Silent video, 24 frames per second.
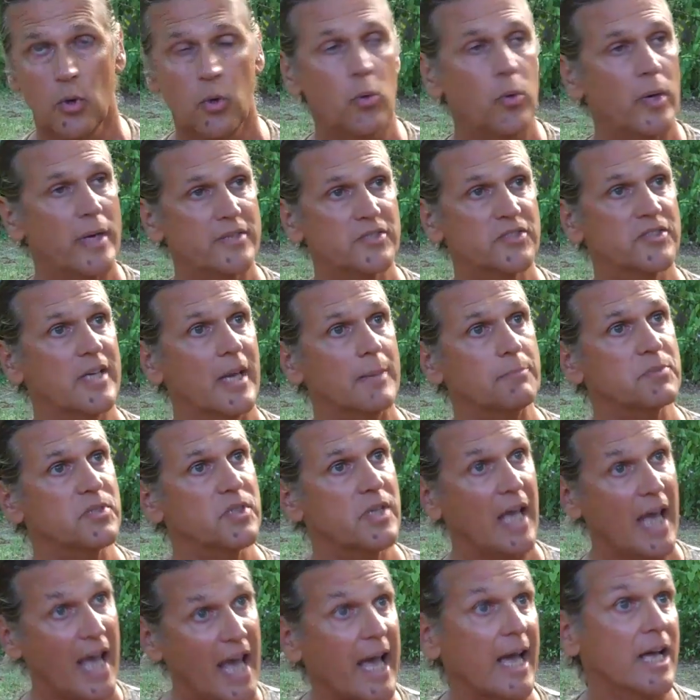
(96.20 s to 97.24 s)
who accepts
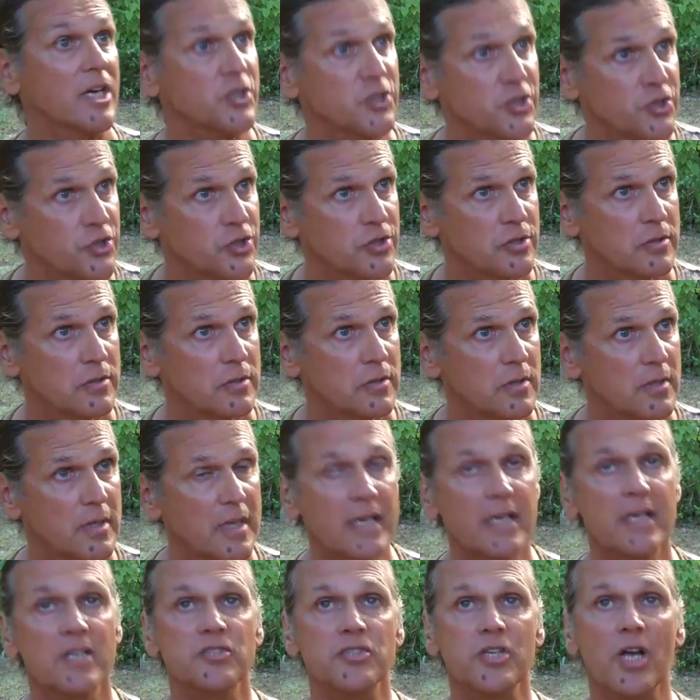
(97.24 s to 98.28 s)
cash
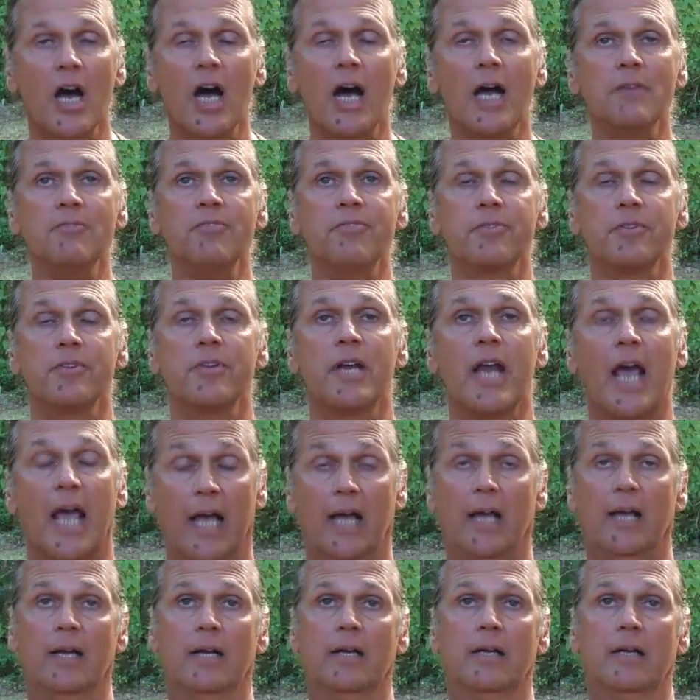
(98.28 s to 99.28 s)
is gone for the day.